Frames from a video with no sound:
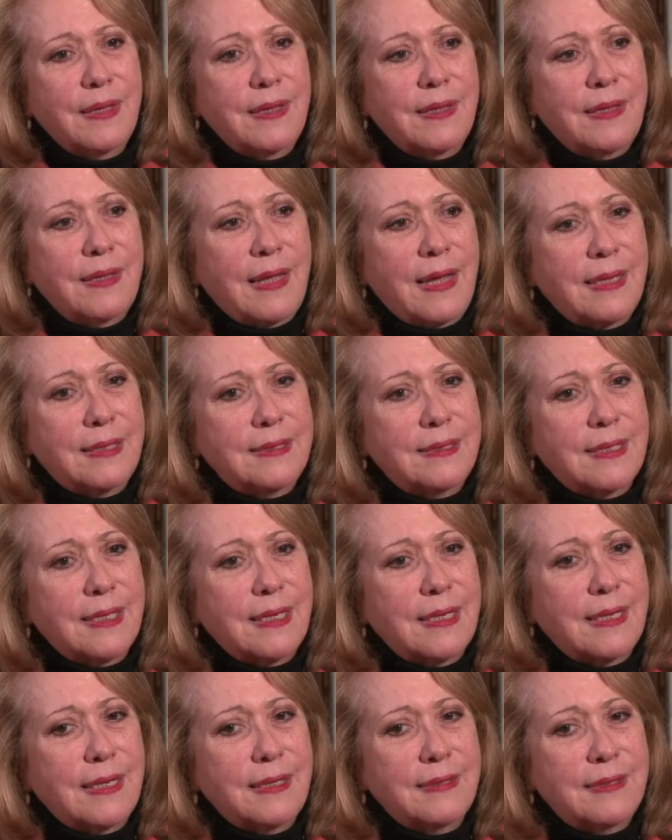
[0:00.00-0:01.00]

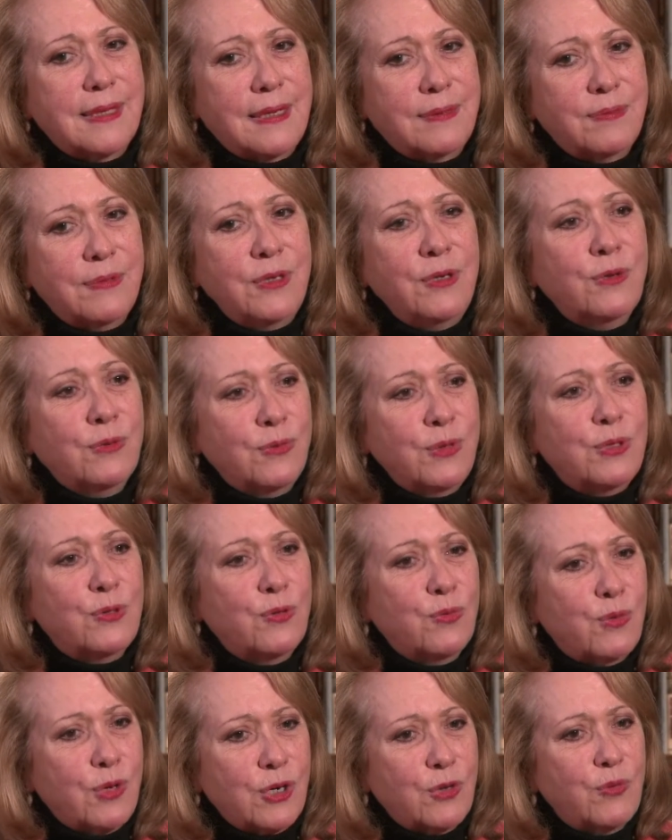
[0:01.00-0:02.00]
That we could
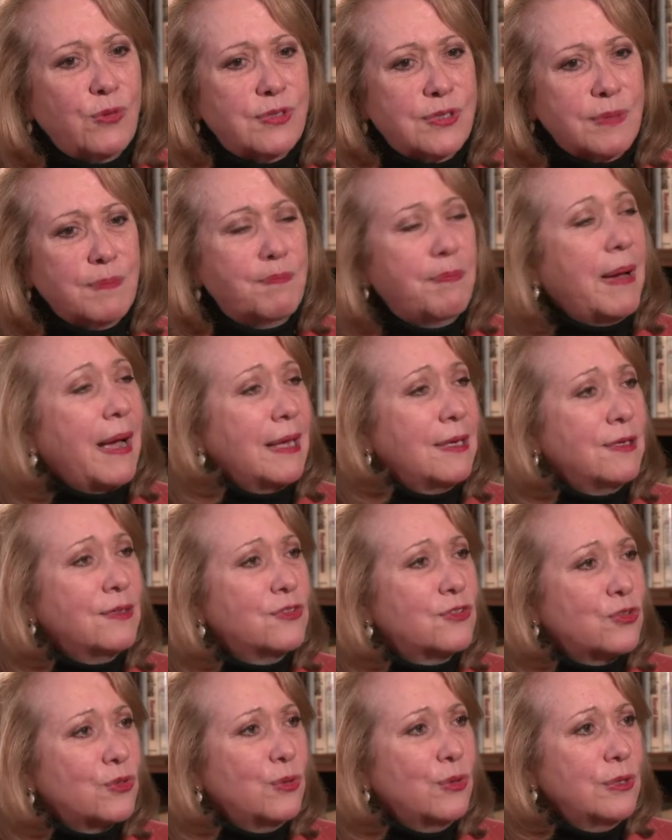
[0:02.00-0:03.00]
work with some pilot
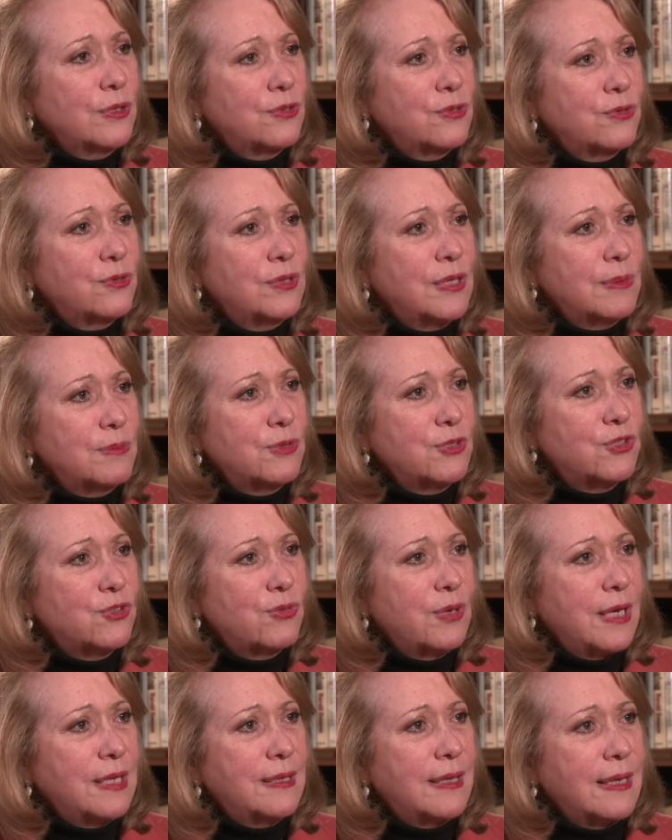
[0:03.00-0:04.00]
schools to
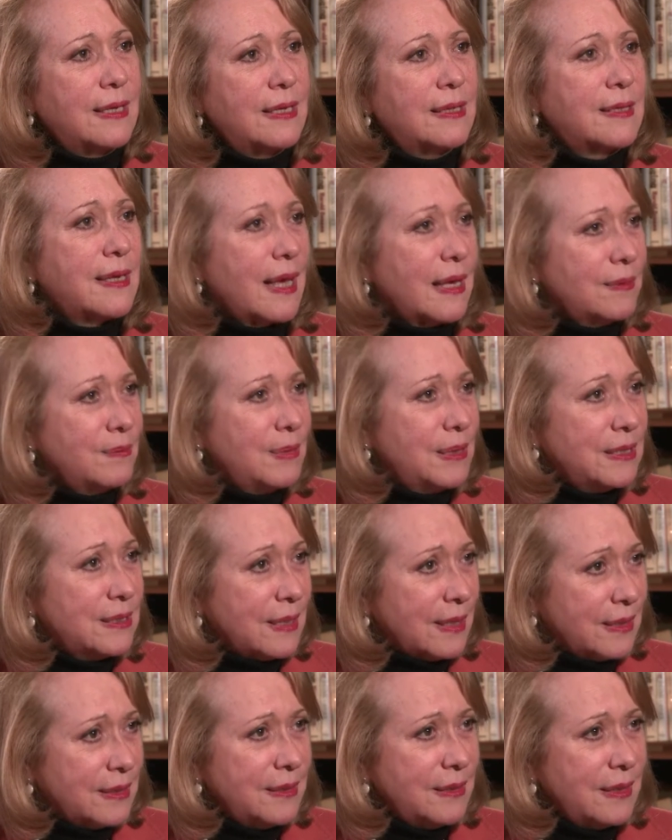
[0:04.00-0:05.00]
demonstrate that it can be
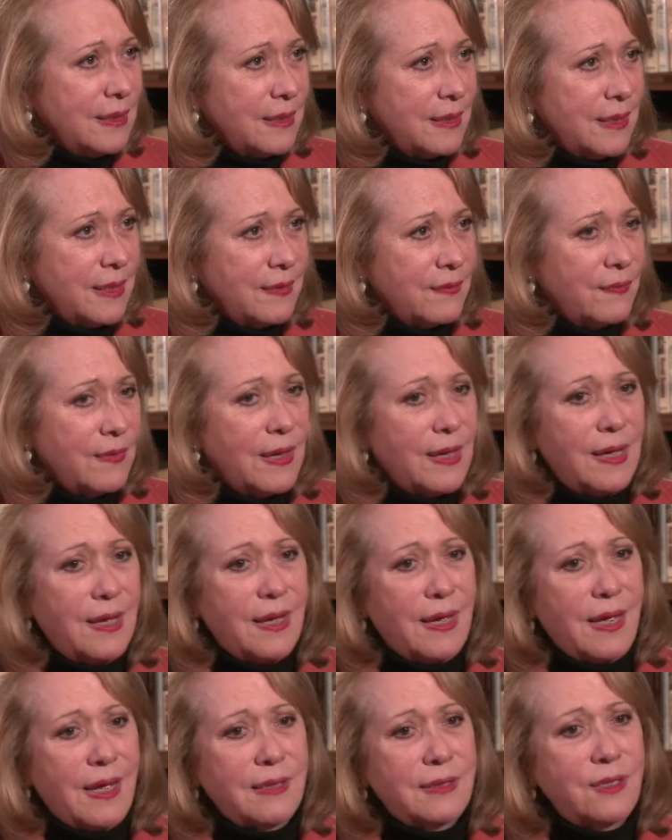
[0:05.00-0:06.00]
done,
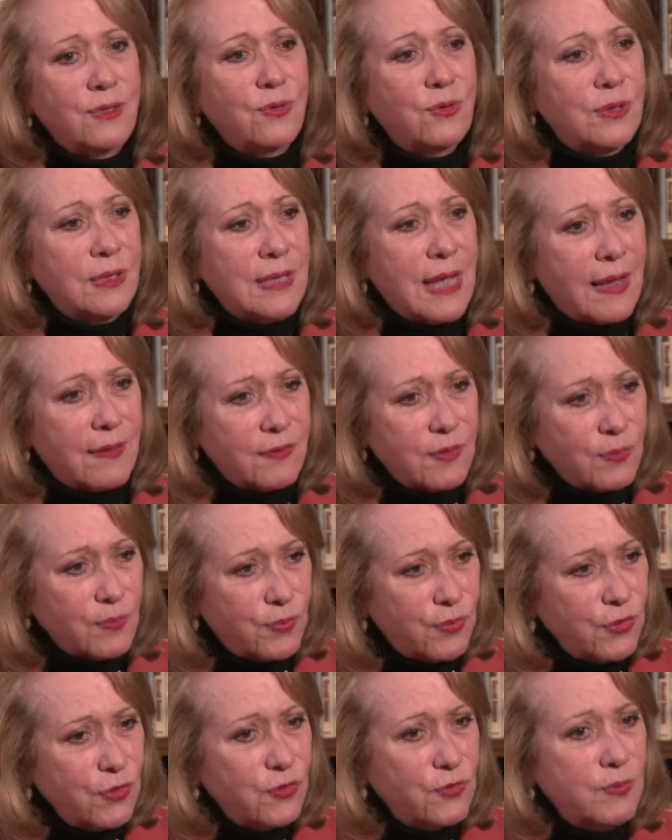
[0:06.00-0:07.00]
and that you can have
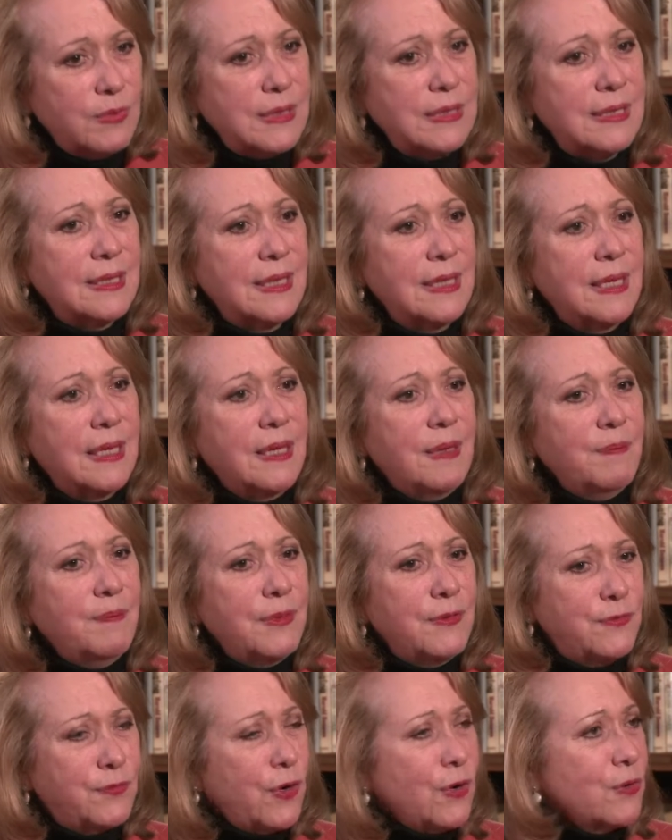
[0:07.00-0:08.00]
improvement,
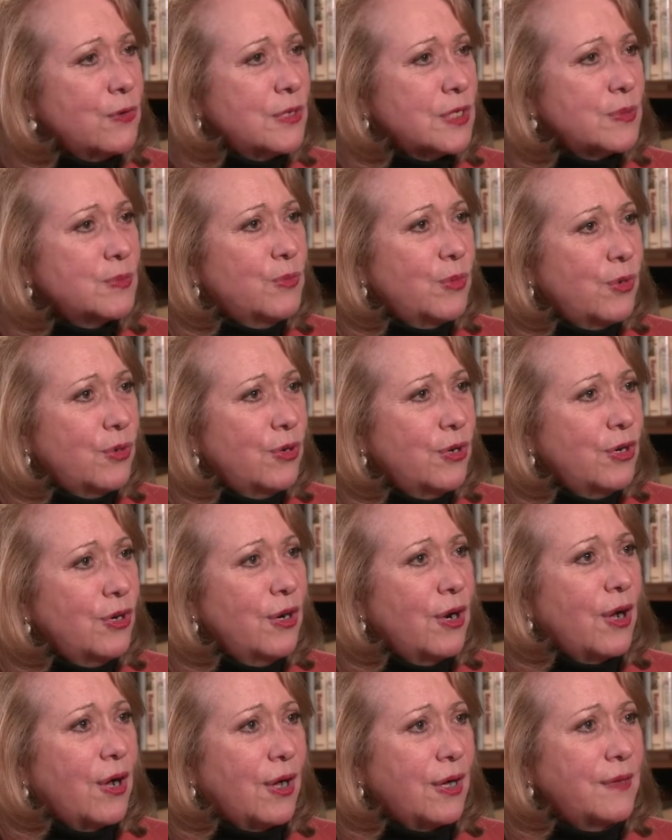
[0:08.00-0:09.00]
but focus more
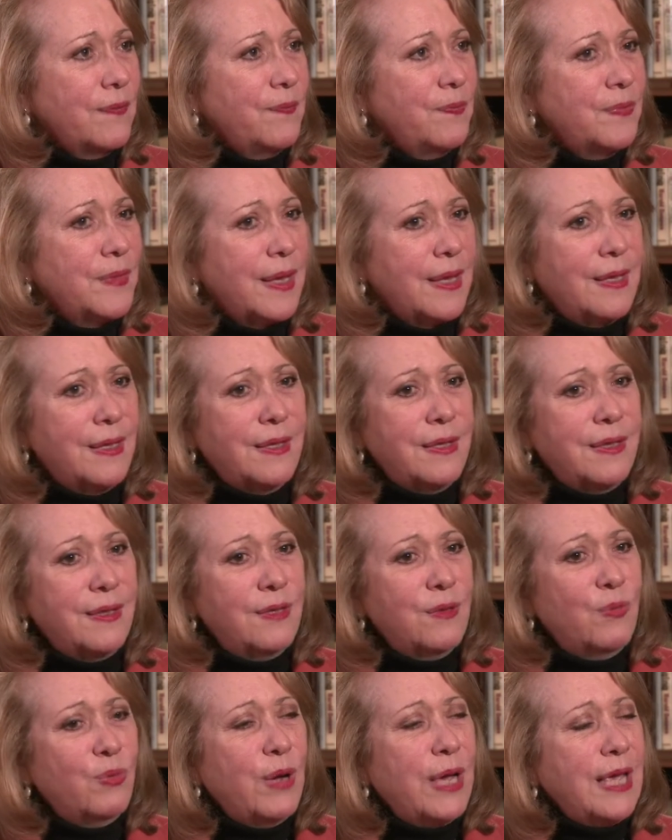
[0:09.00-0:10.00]
on
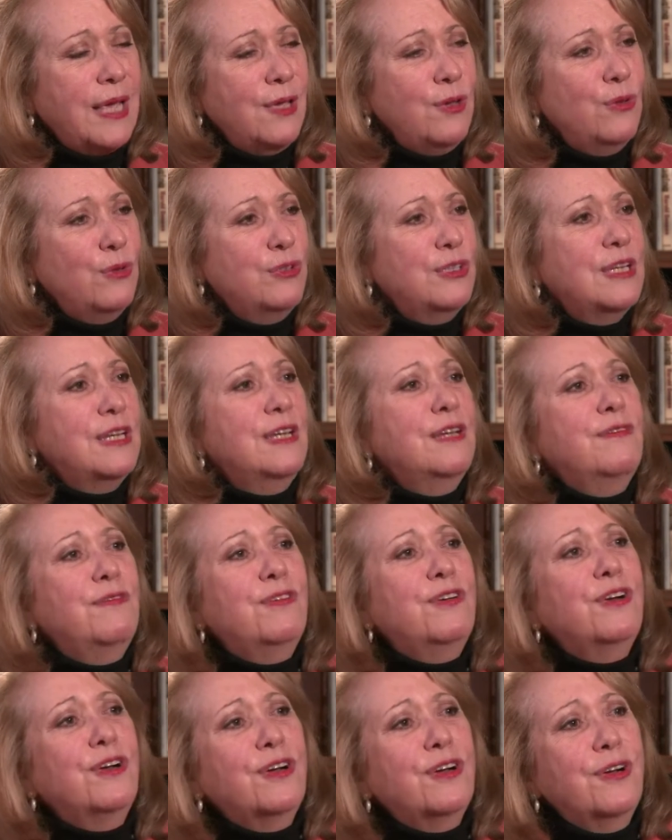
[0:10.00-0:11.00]
the way you
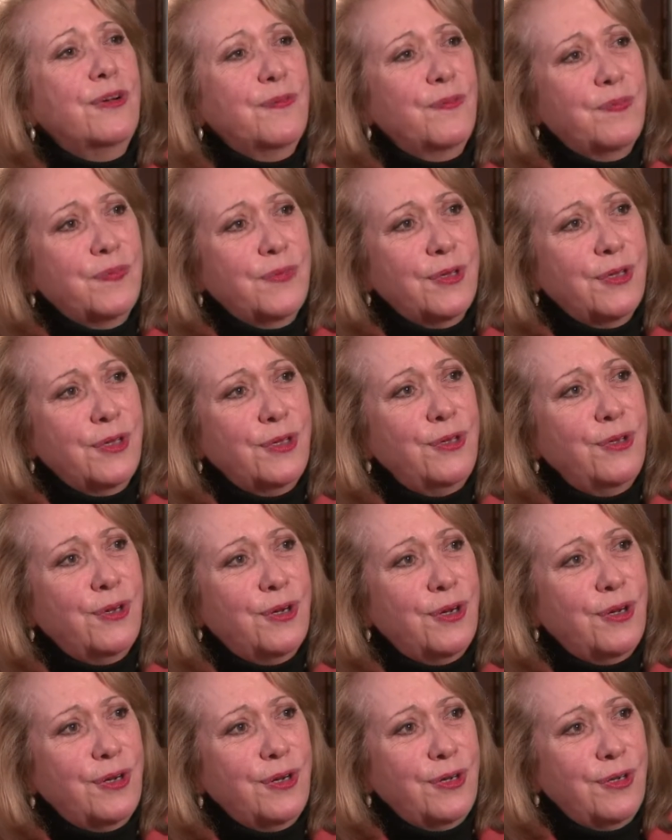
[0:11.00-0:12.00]
deliver
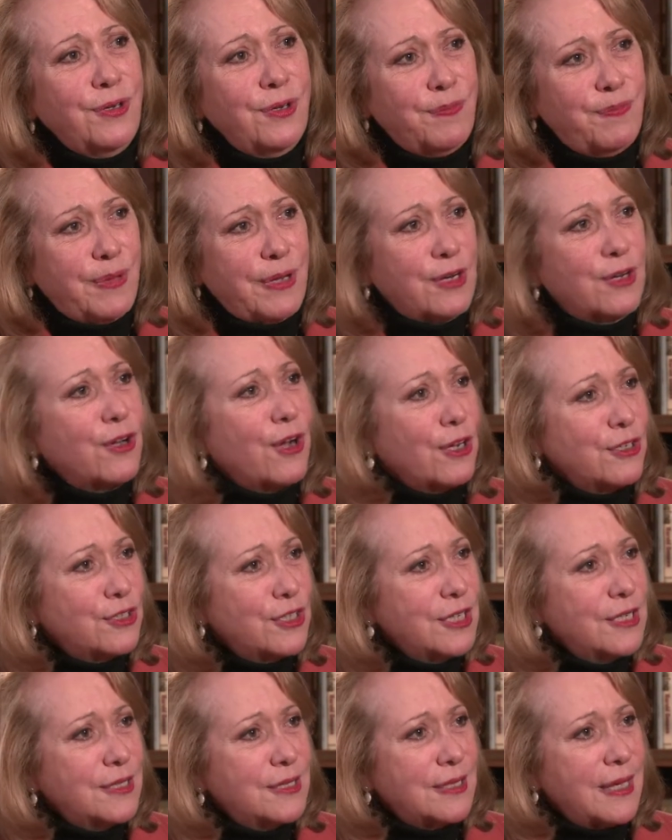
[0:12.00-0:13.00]
your pedagogics.